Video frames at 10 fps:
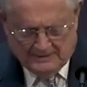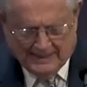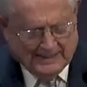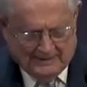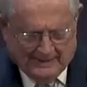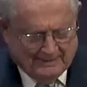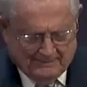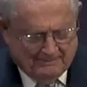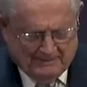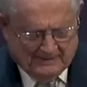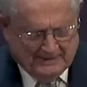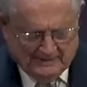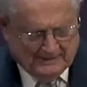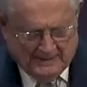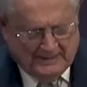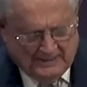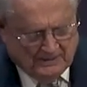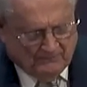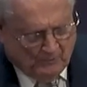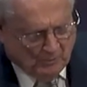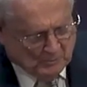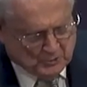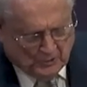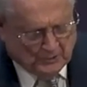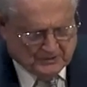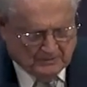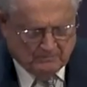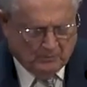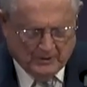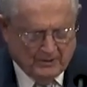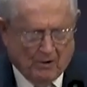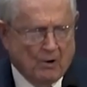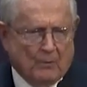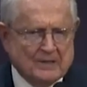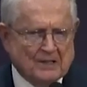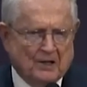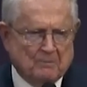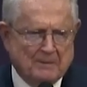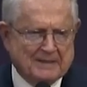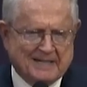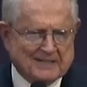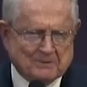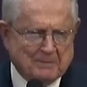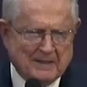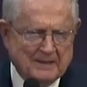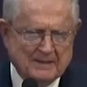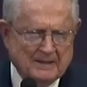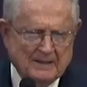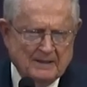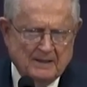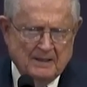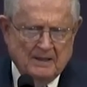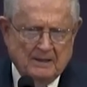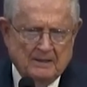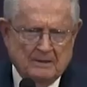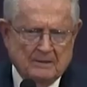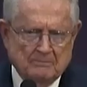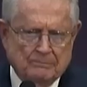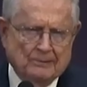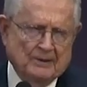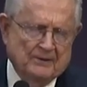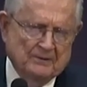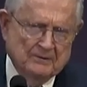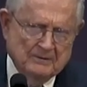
I had a lady in a former church that wanted to always hug me and kiss me. Brother.